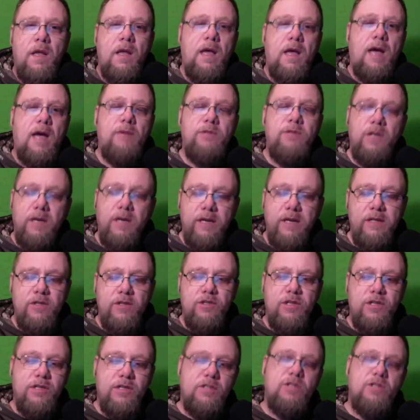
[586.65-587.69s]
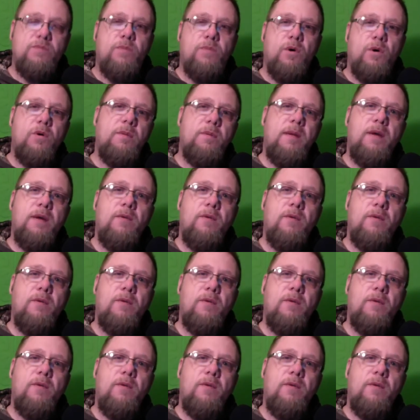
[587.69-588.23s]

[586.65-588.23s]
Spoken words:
I'm John English. This is Broken Man